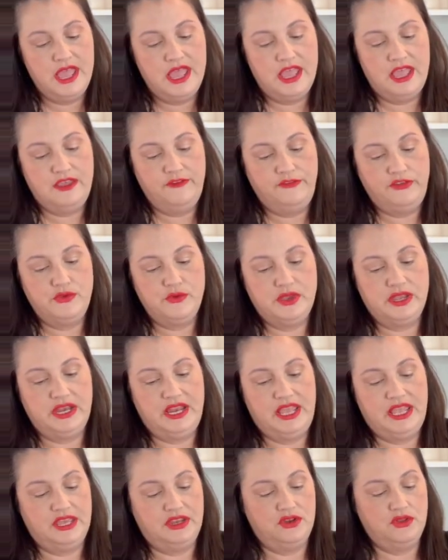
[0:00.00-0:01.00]
if you can
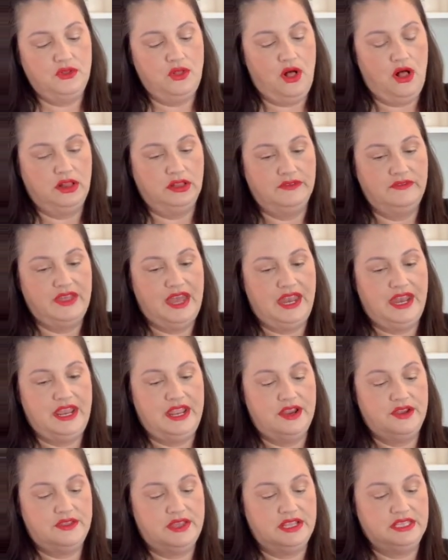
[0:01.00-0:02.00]
handle all of that
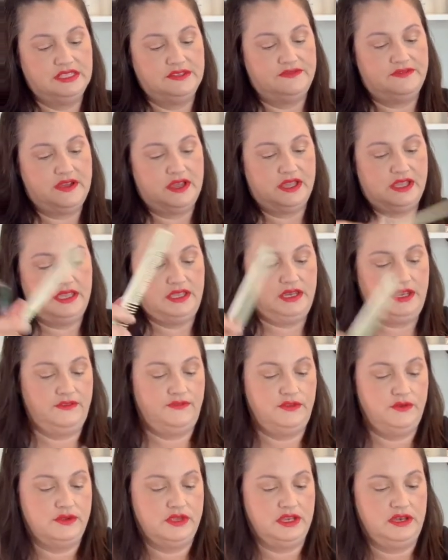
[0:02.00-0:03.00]
hair, that's fine. If
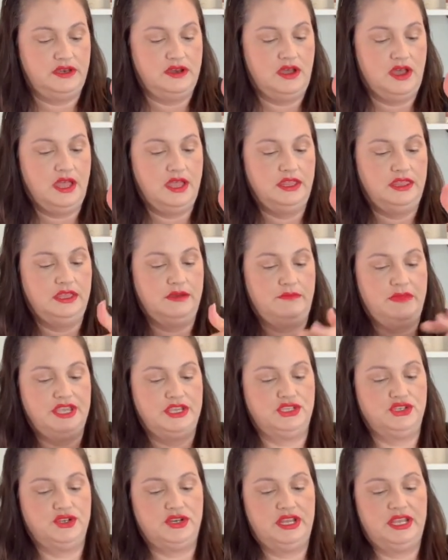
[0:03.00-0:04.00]
you cannot, then make
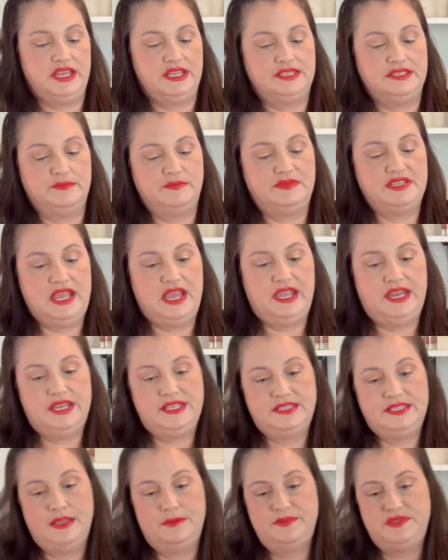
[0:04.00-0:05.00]
sure to get some tiny
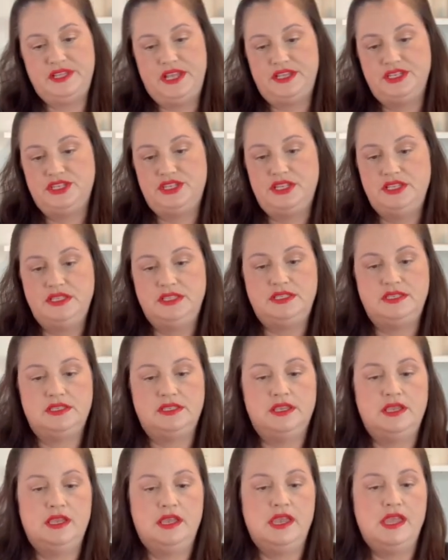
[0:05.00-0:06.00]
subsections.
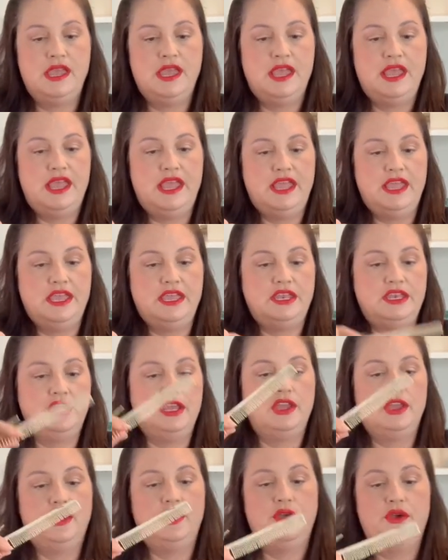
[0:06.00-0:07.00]

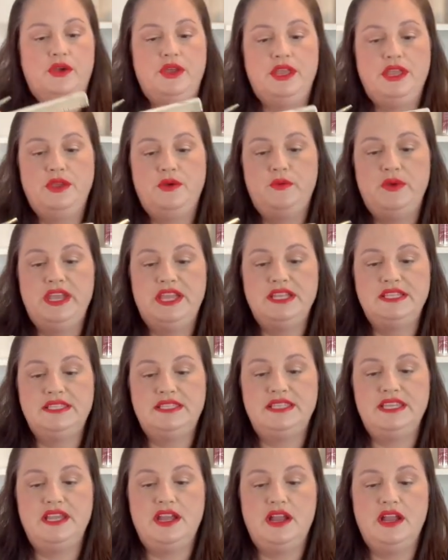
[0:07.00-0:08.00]
And we can
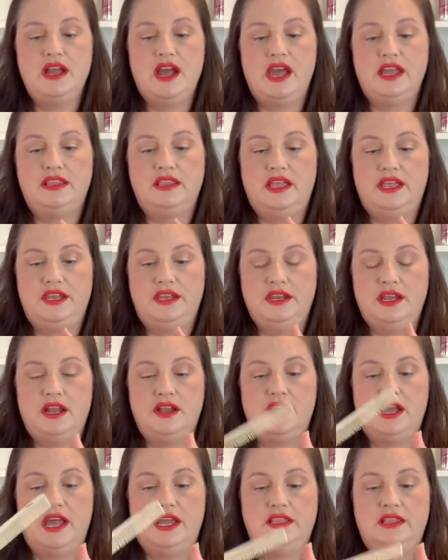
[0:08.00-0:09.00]
see our guideline. Our
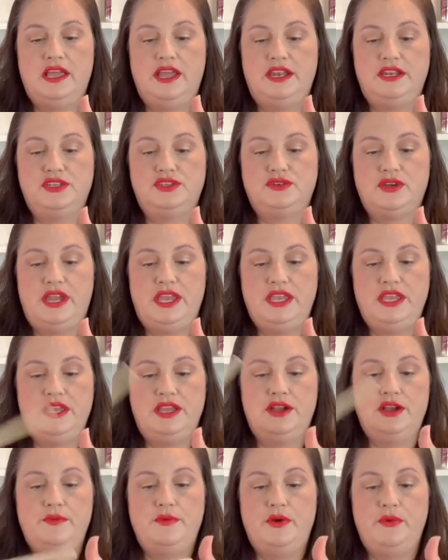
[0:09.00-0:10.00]
guideline is right
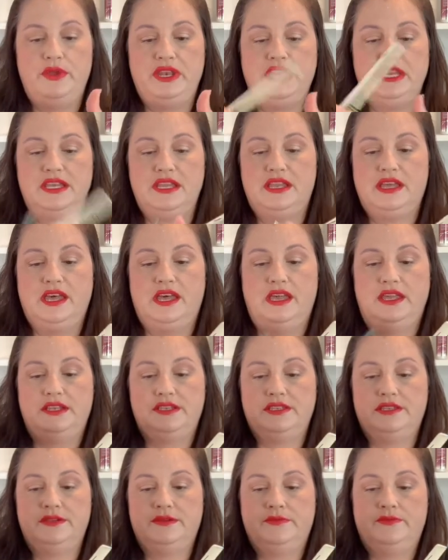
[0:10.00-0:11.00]
here, but we need to cut.
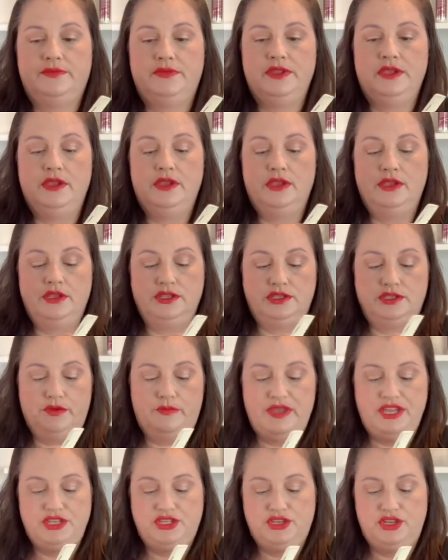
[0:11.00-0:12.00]
So
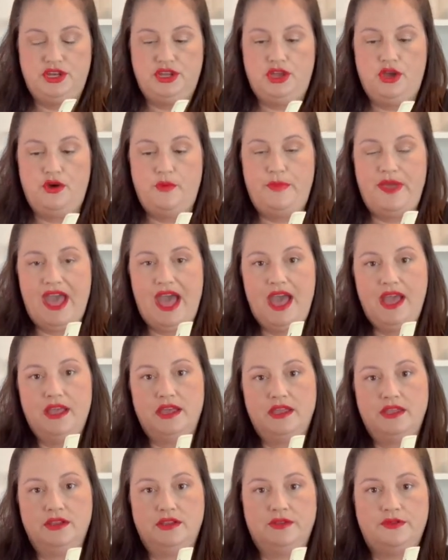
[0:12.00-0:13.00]
make sure to go back.
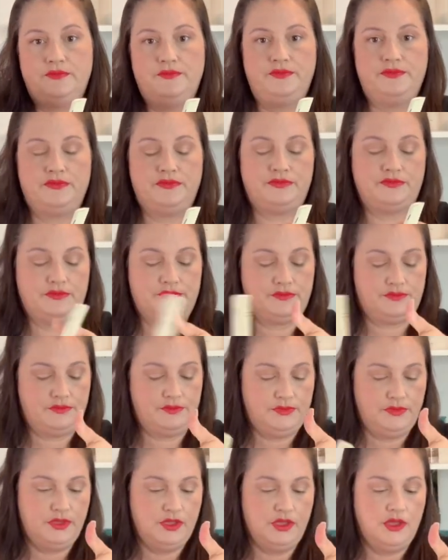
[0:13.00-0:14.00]

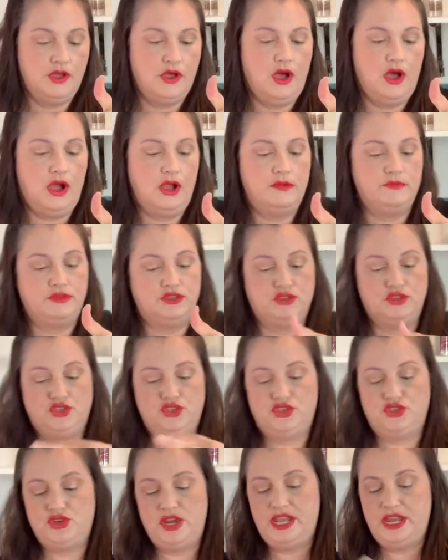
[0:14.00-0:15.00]
Arms are straight